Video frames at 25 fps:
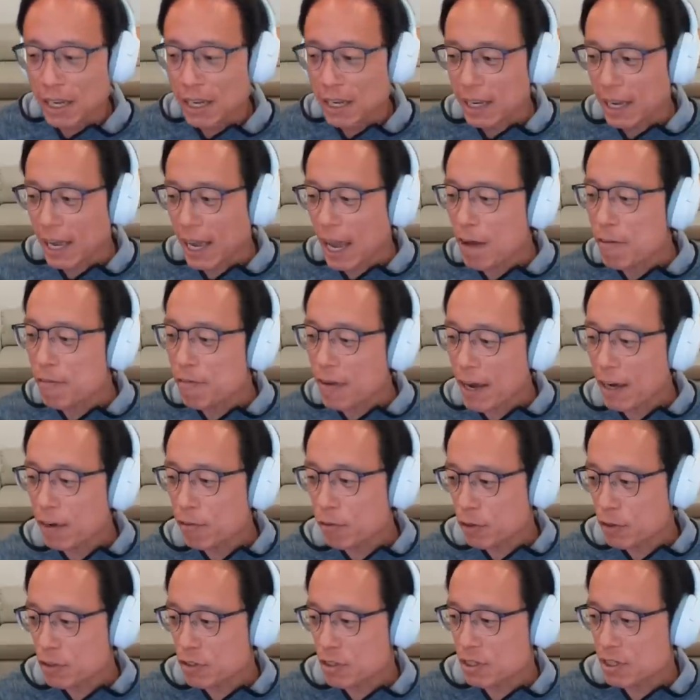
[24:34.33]
Like I find,
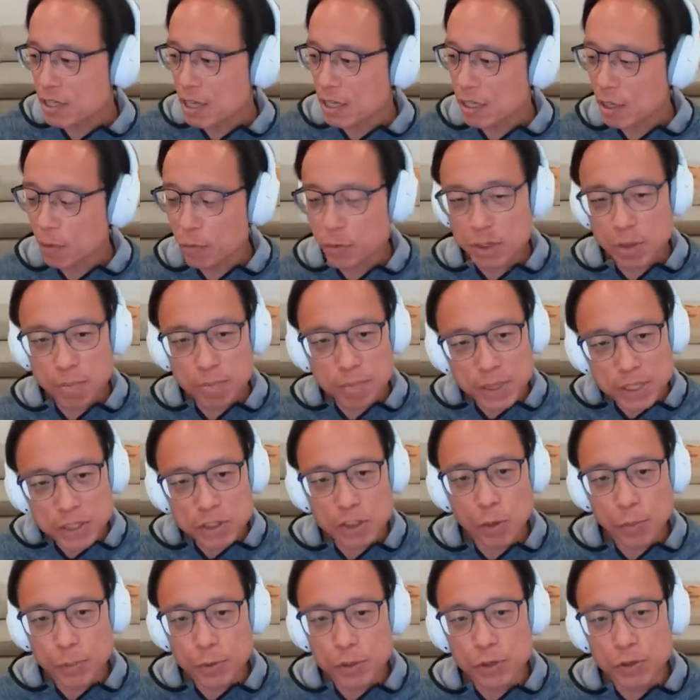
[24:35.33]
for instance, that there was a missed
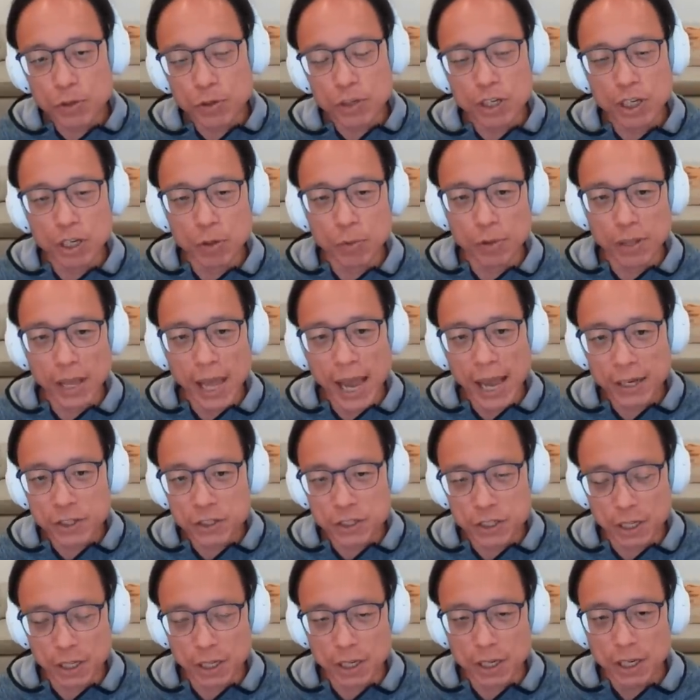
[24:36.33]
opportunity with
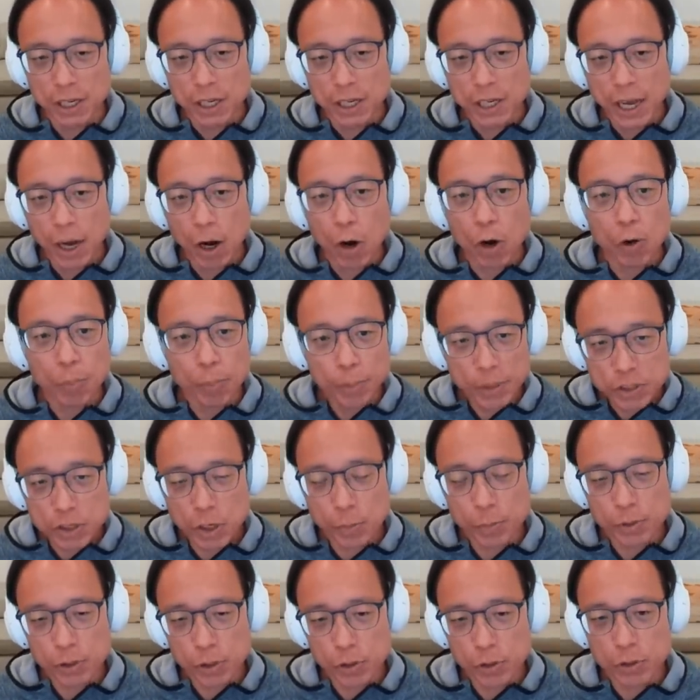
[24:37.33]
Axie or a missed
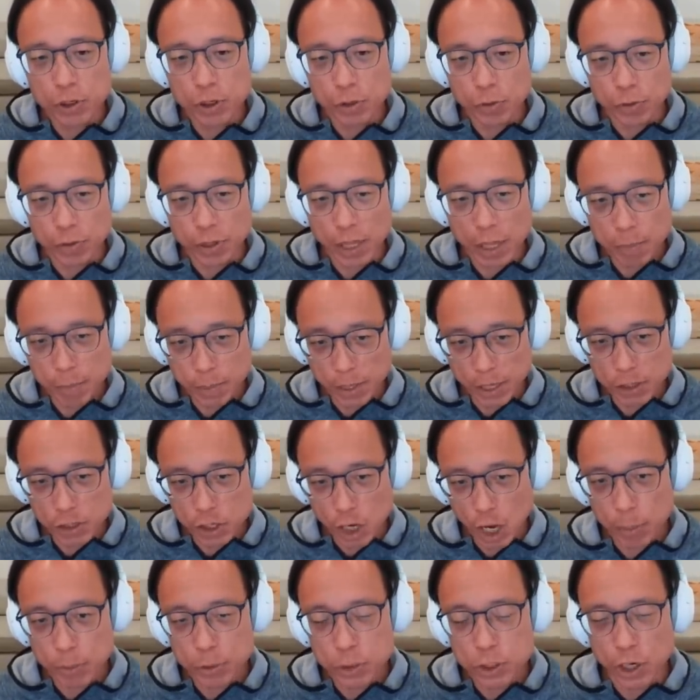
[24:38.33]
opportunity with NBA
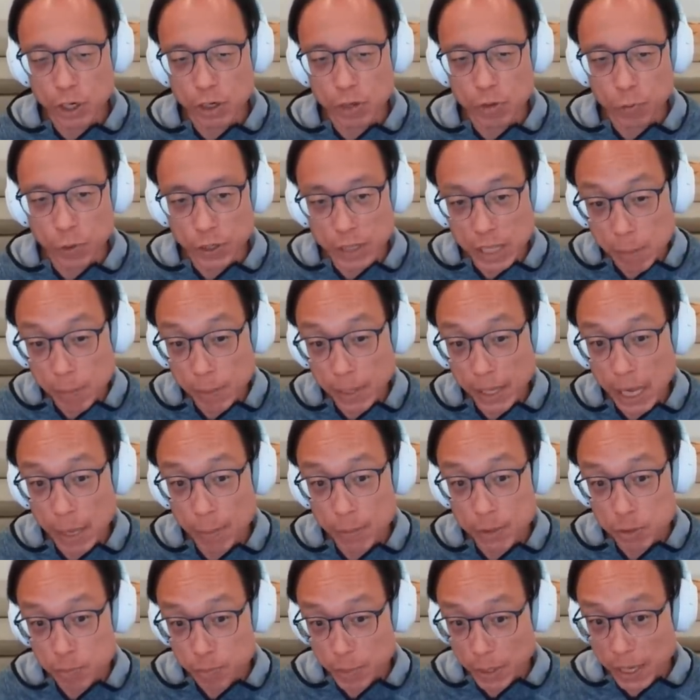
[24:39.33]
Top Shot when they became
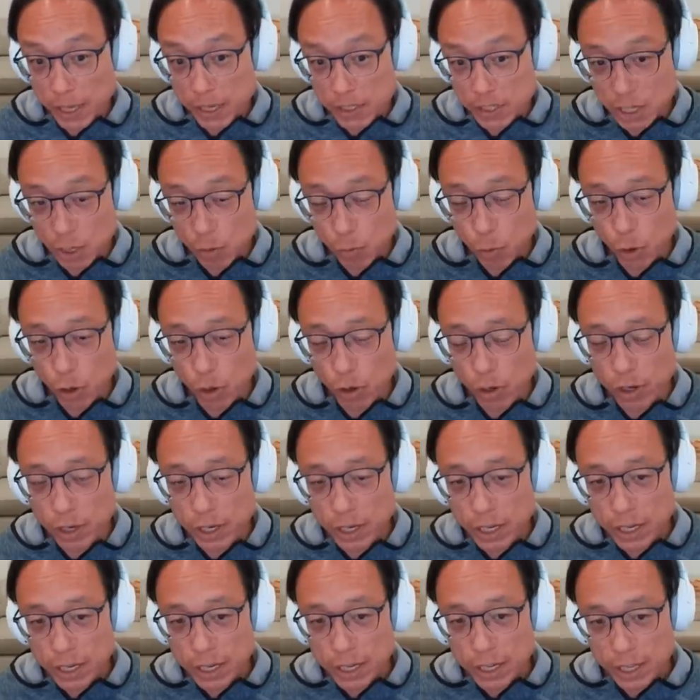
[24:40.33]
as big as they were
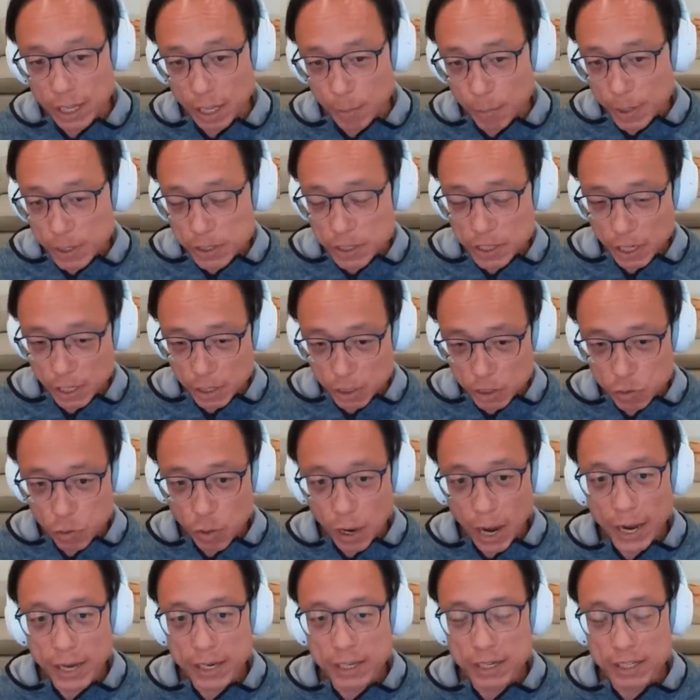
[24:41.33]
they basically
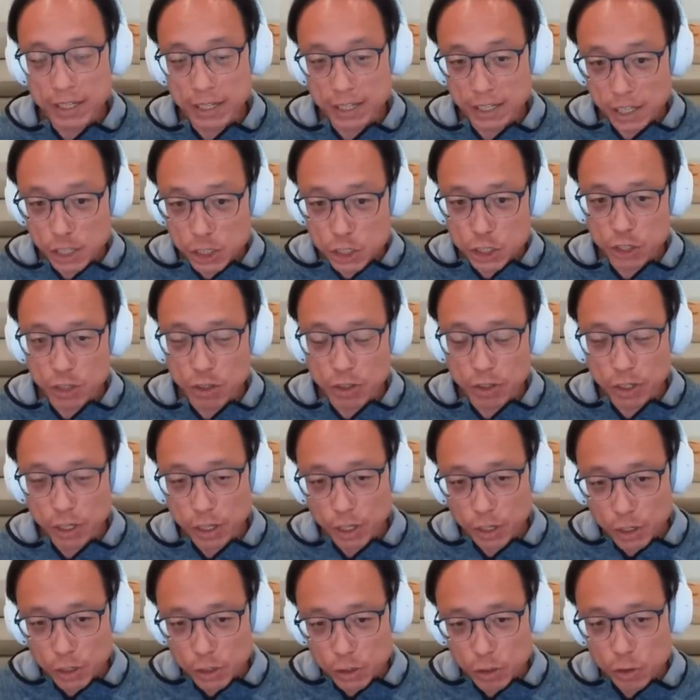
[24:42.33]
tried an initial
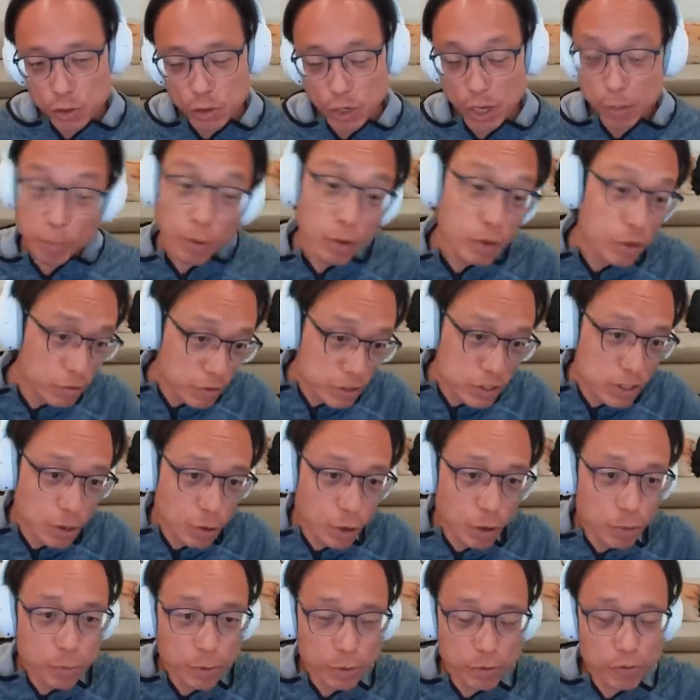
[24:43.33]
to, and both of these are
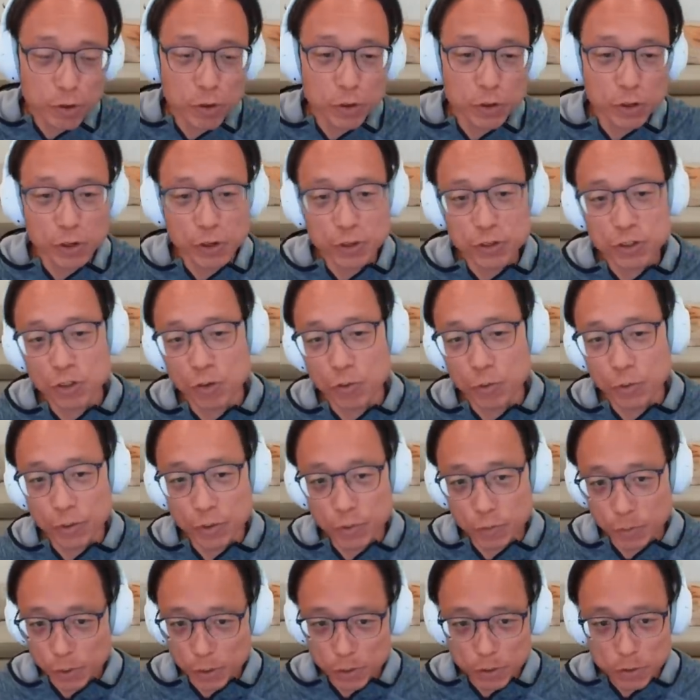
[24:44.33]
our portfolio, so
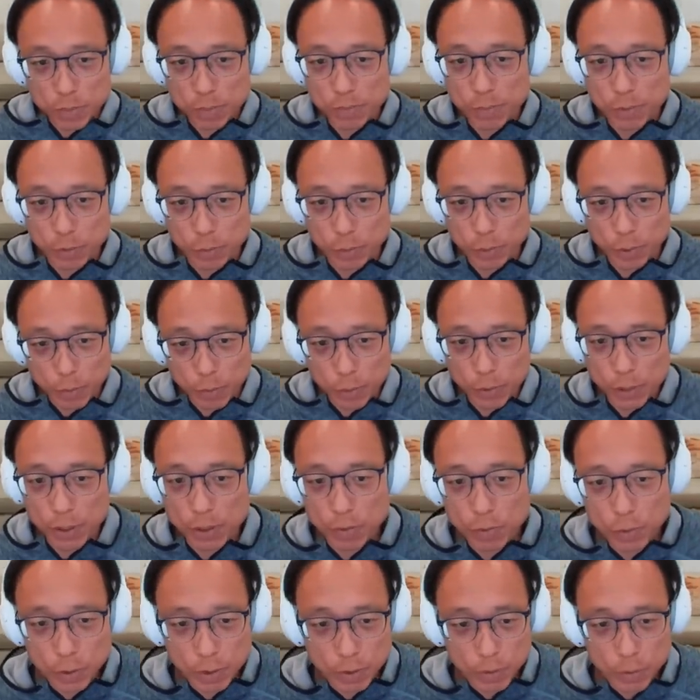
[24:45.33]
we we, we,
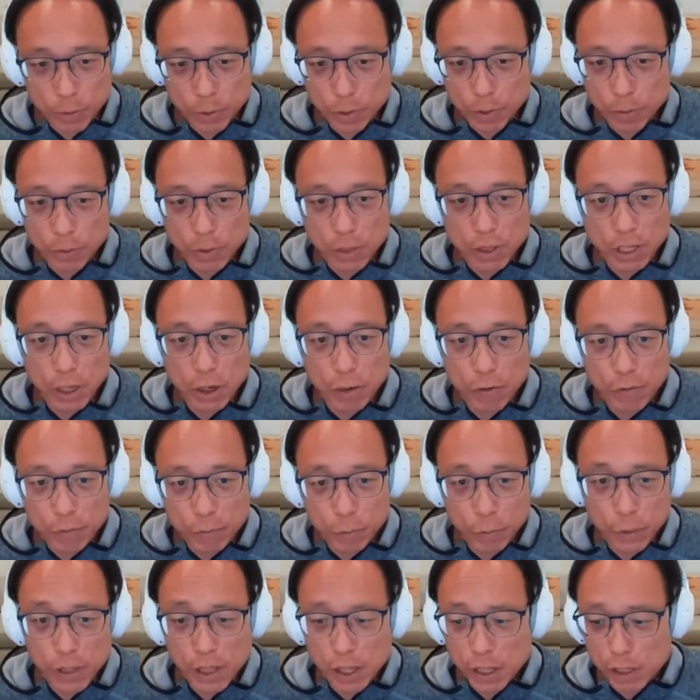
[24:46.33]
we, we think
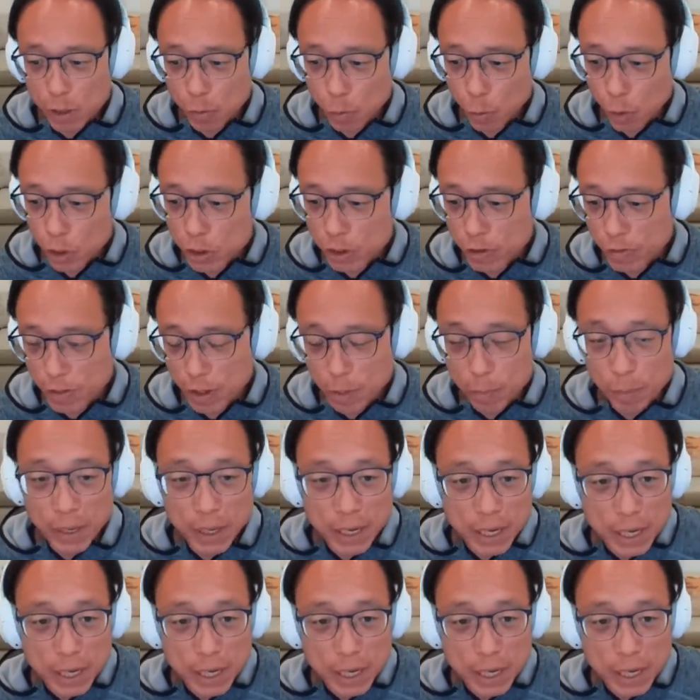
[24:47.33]
we think the world of them.